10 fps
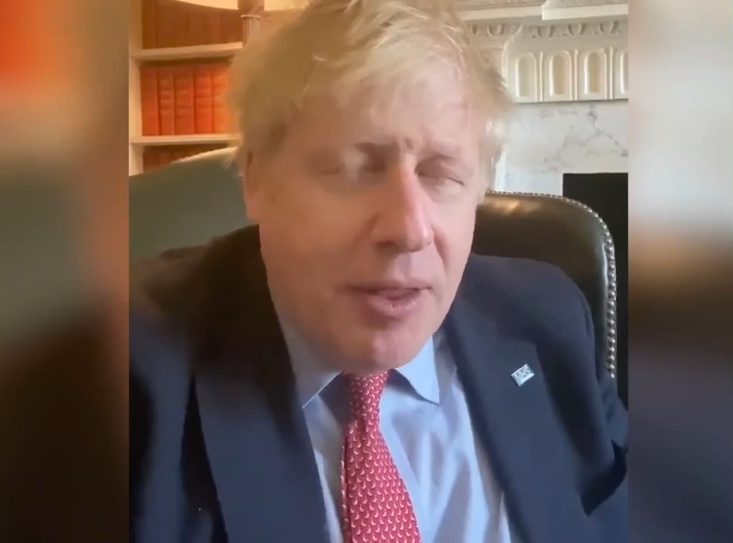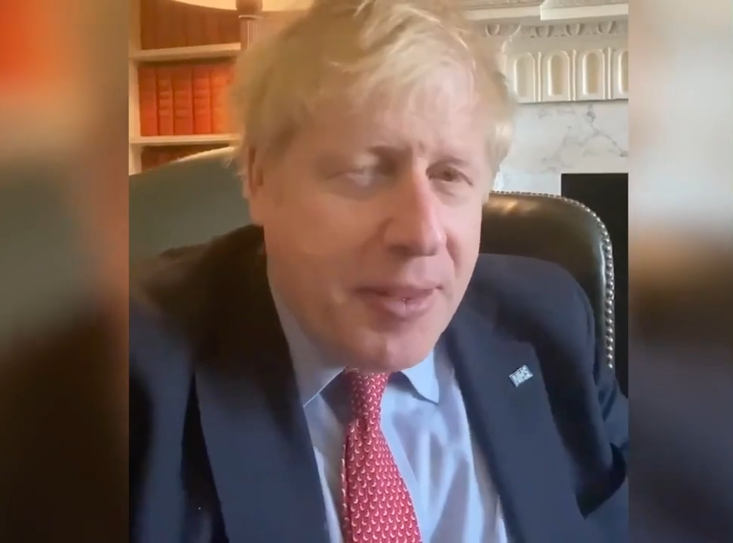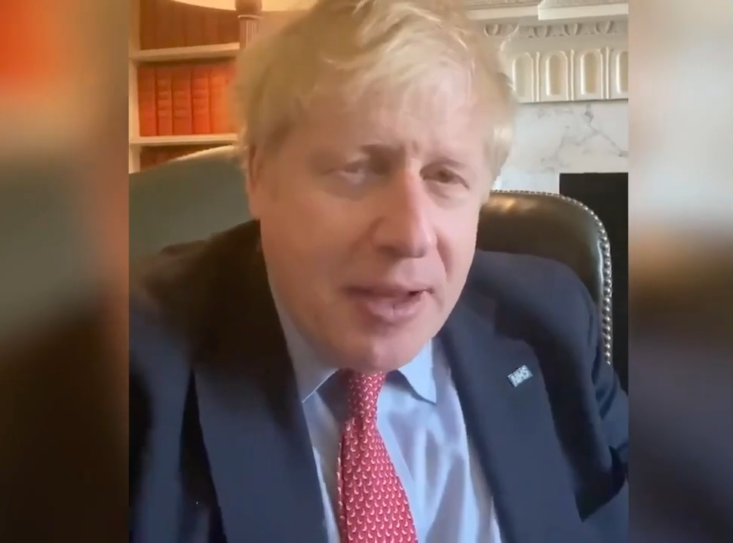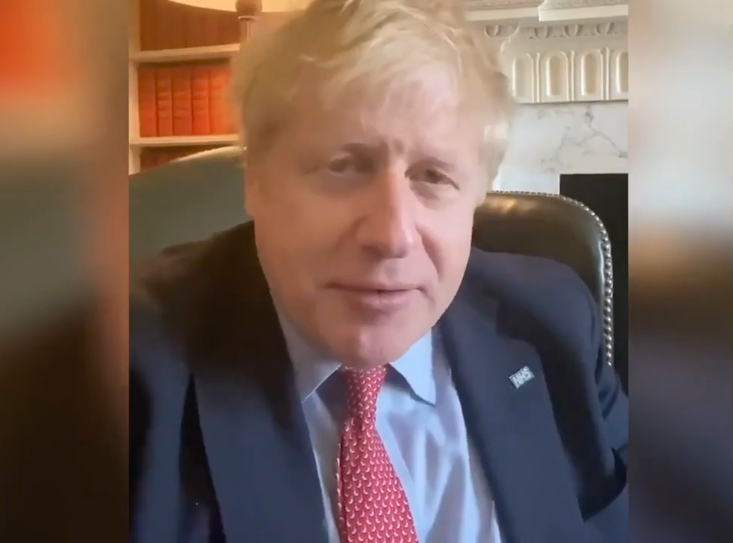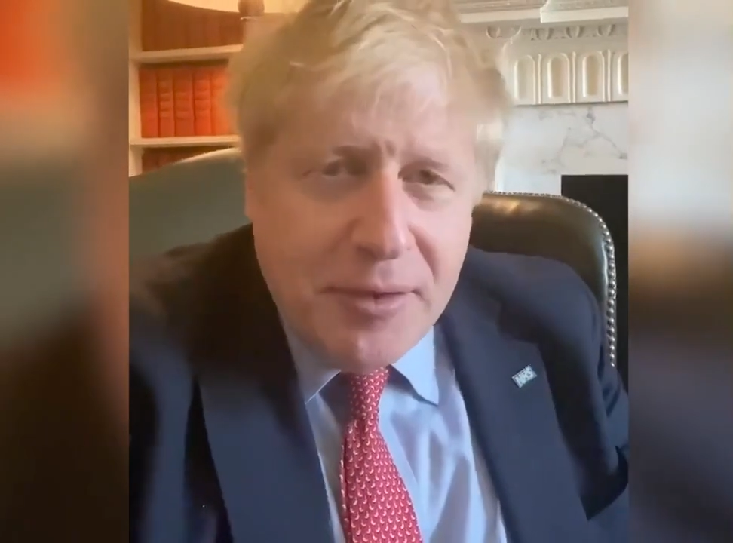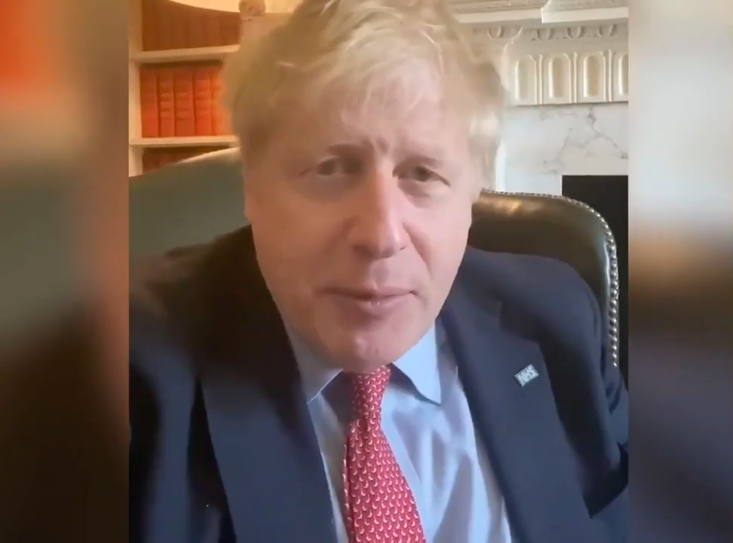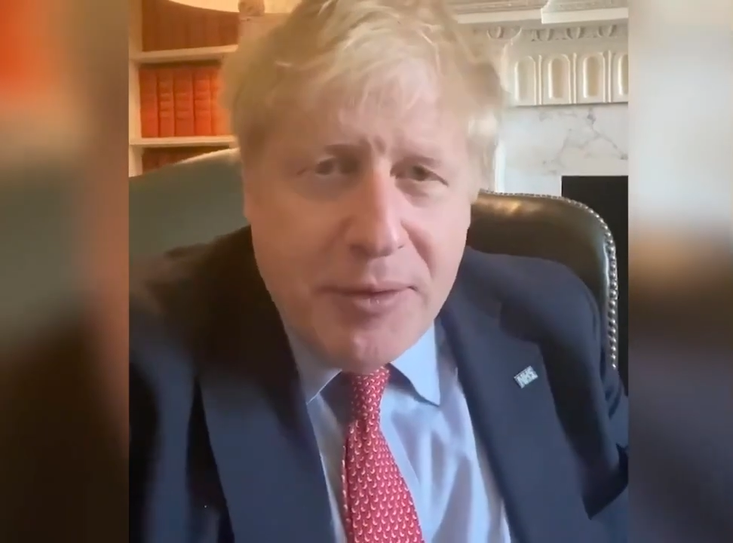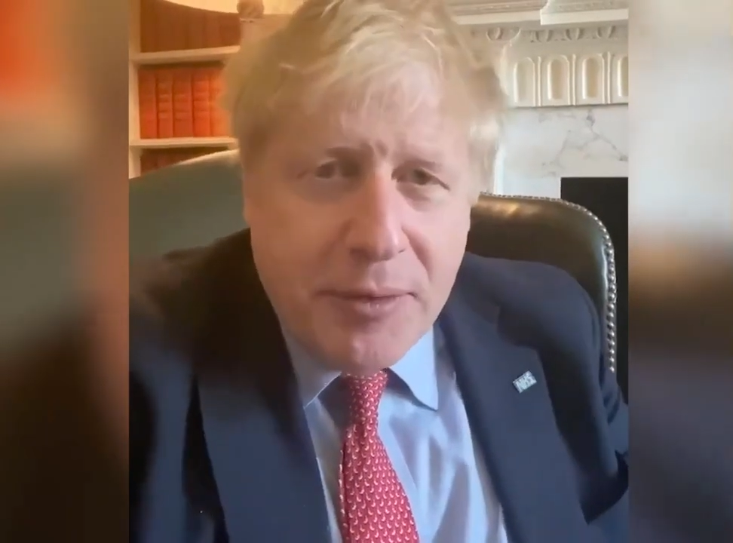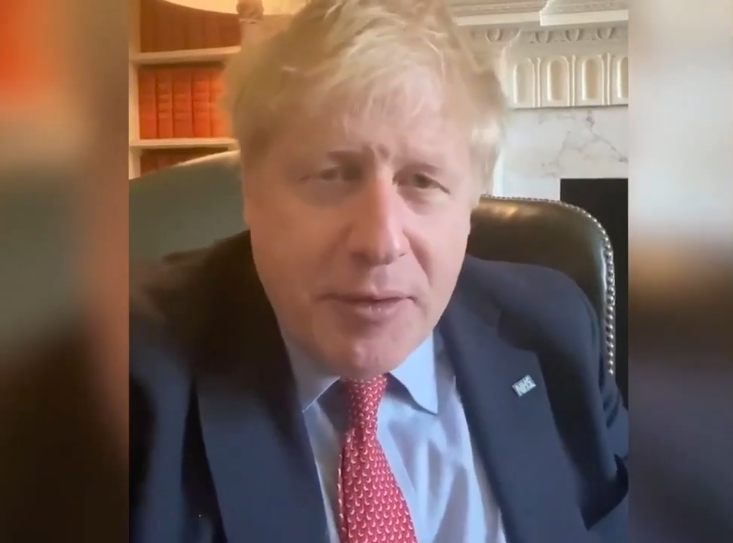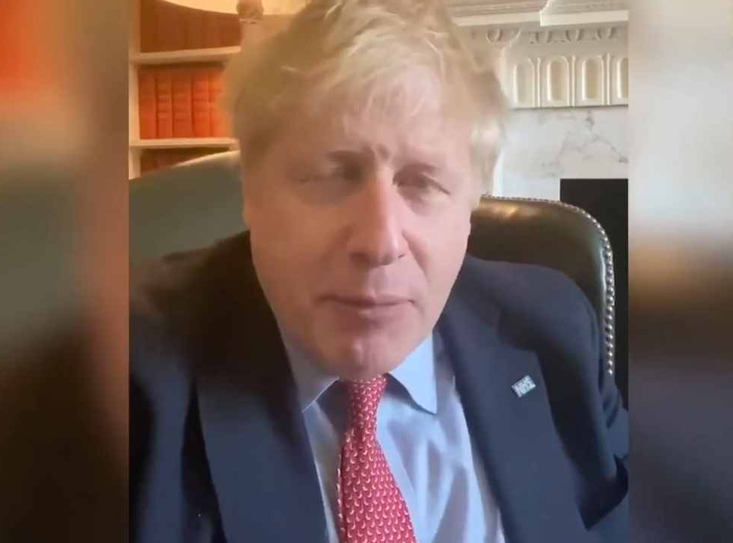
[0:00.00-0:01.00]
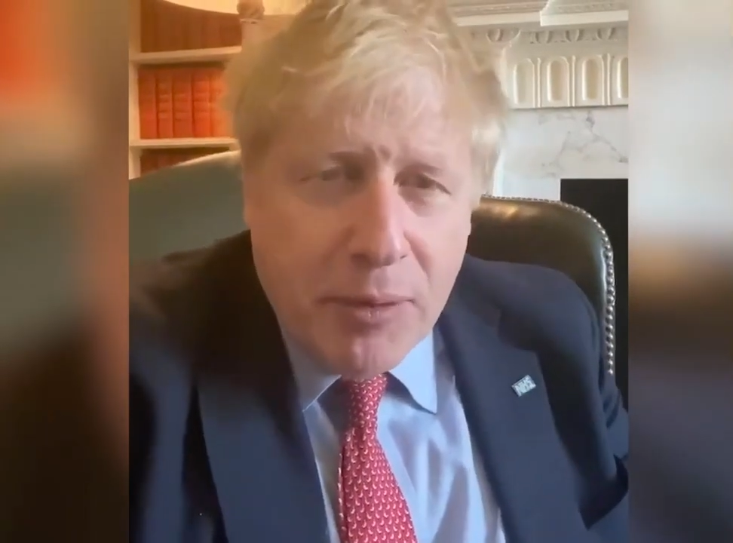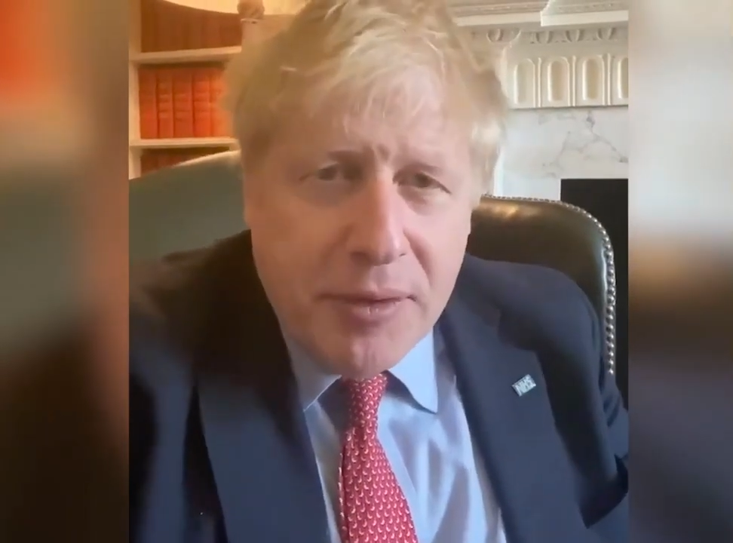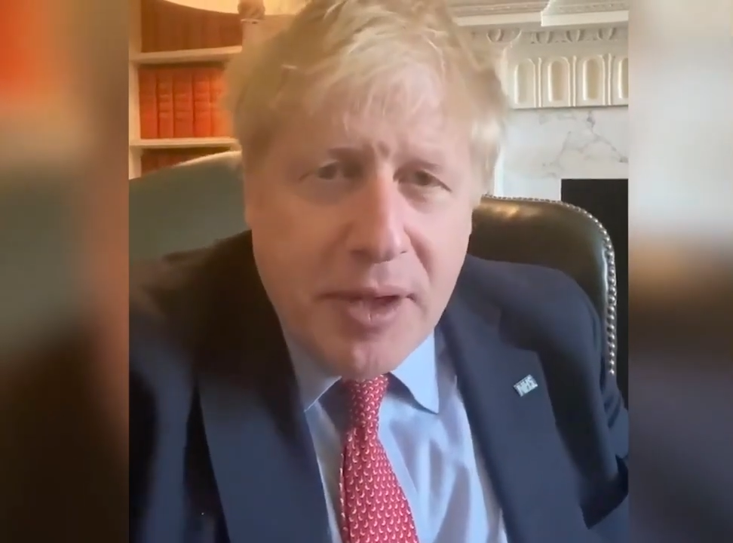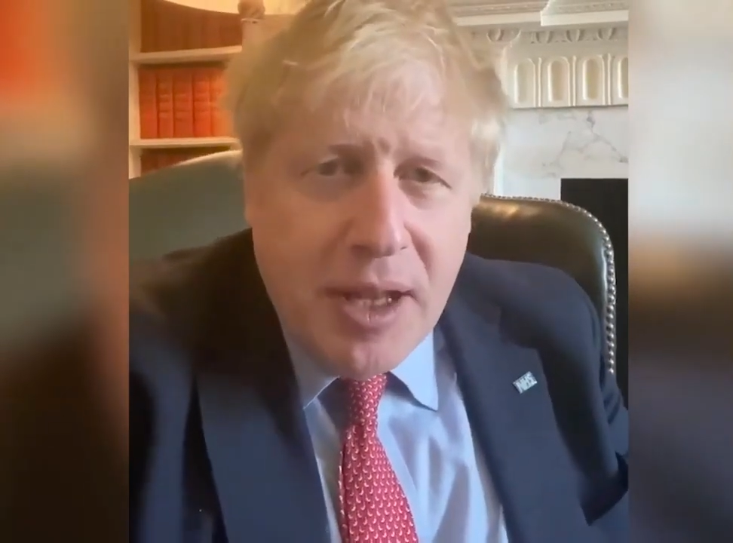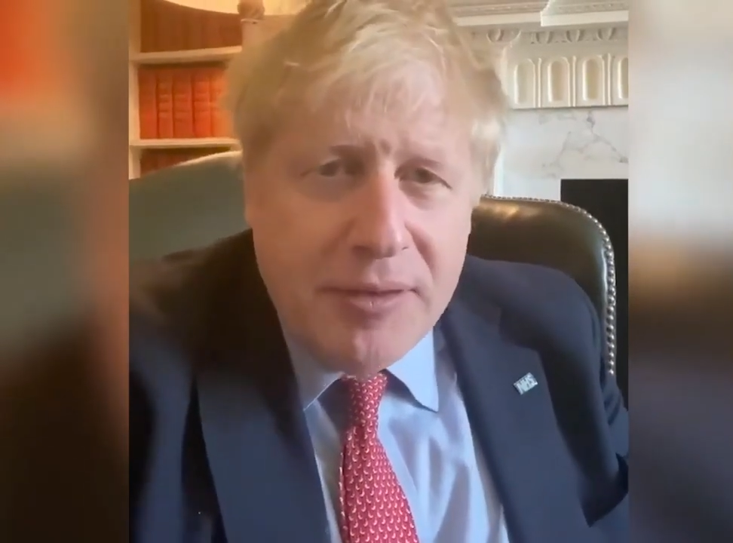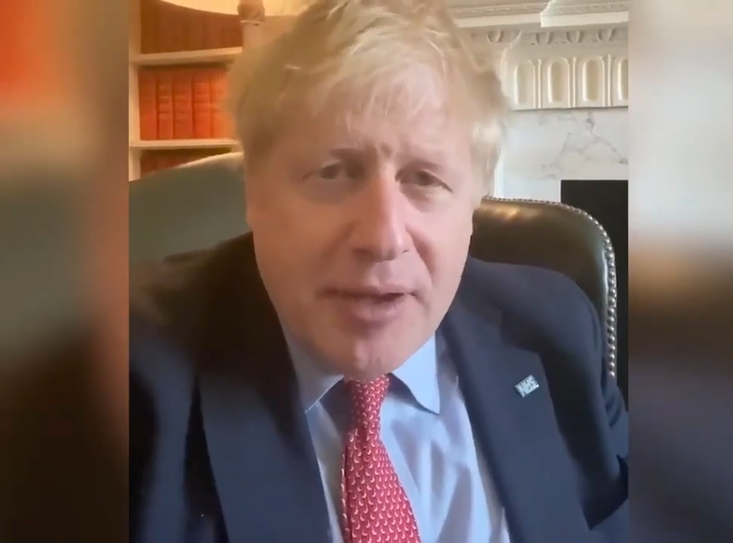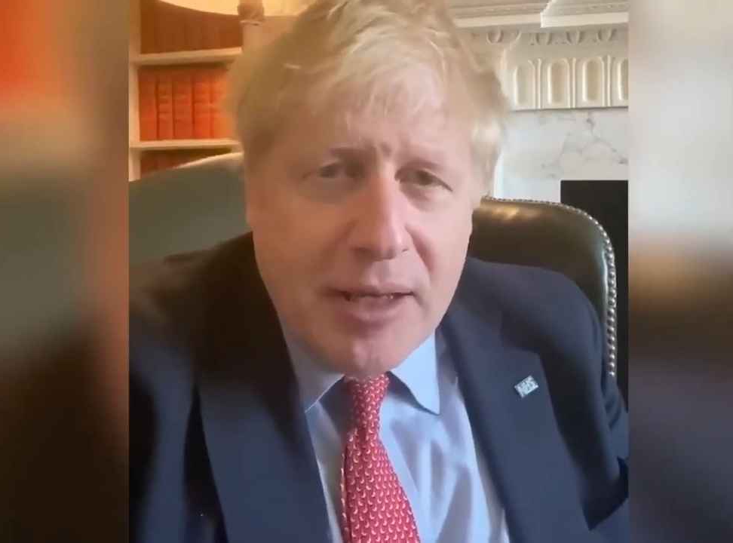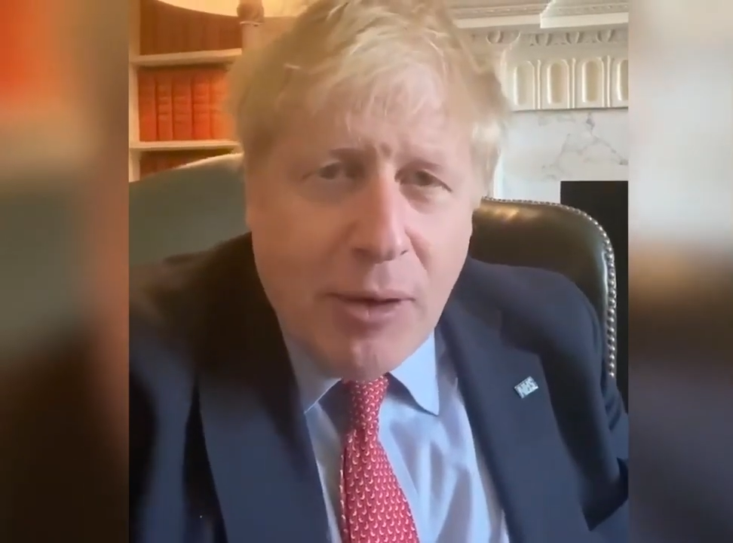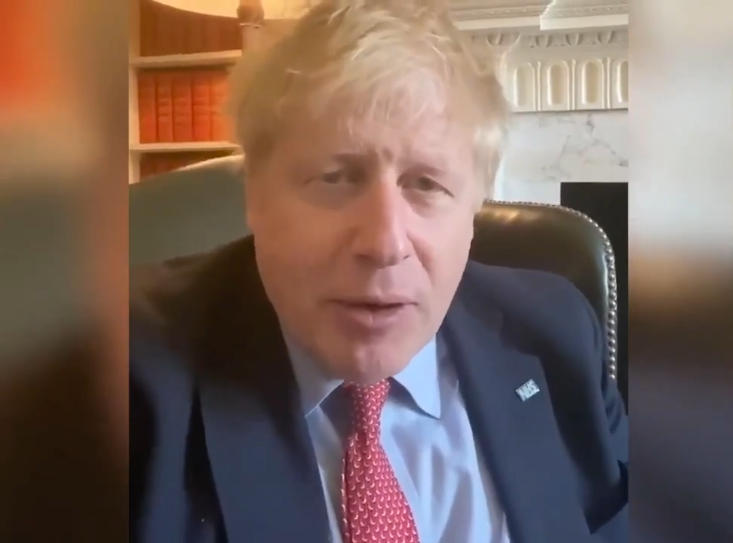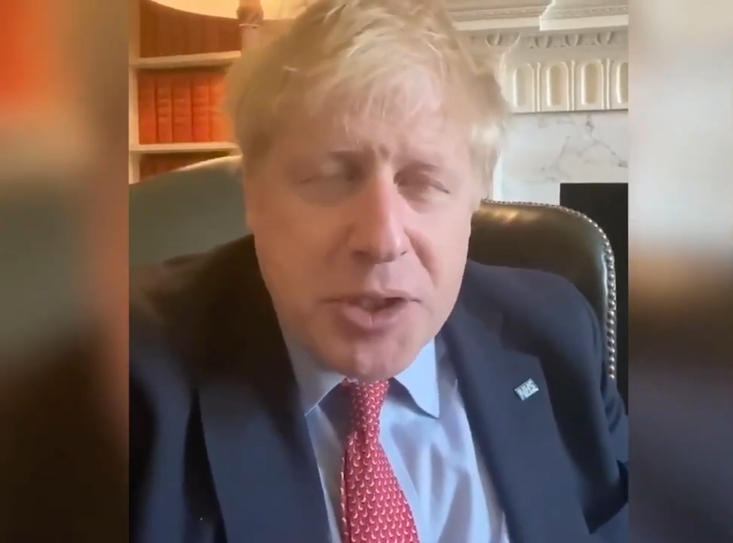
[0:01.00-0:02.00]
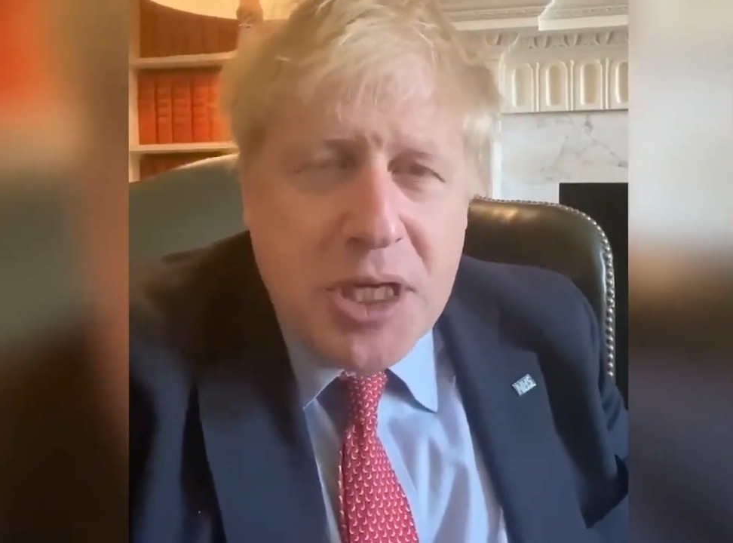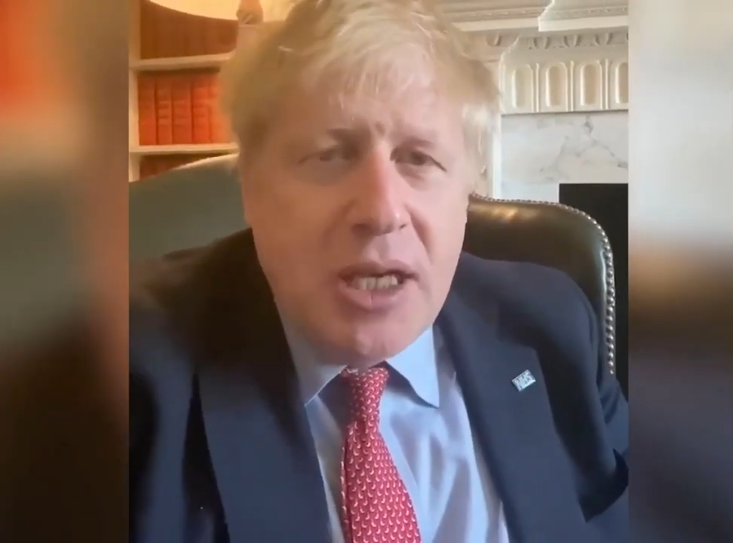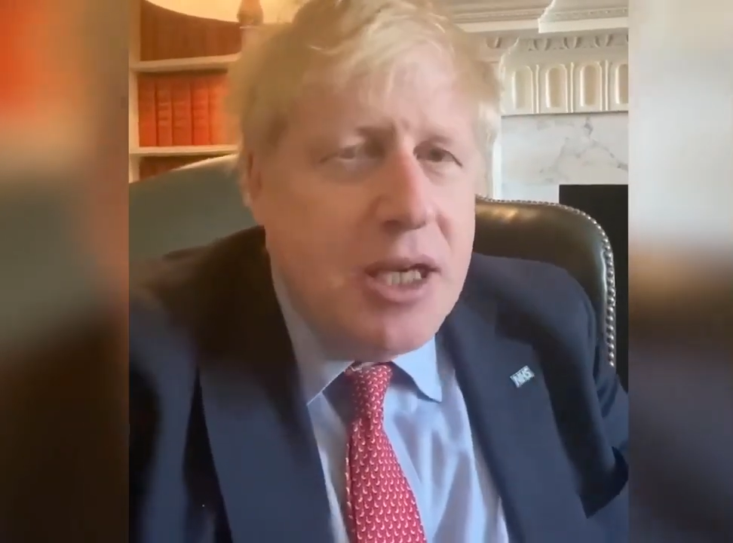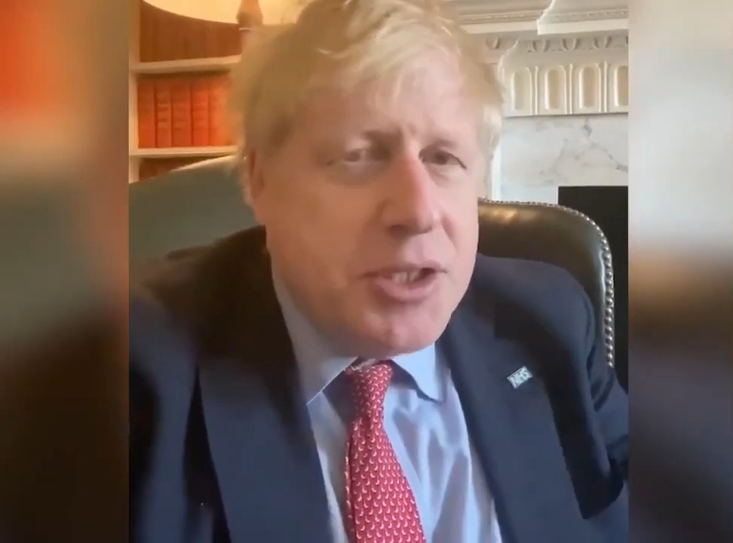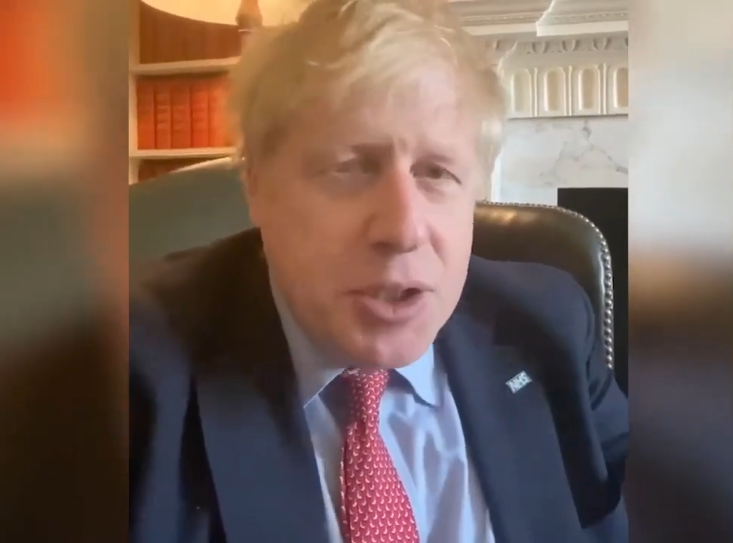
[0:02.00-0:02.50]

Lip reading: thanks to the wizardry of modern technology,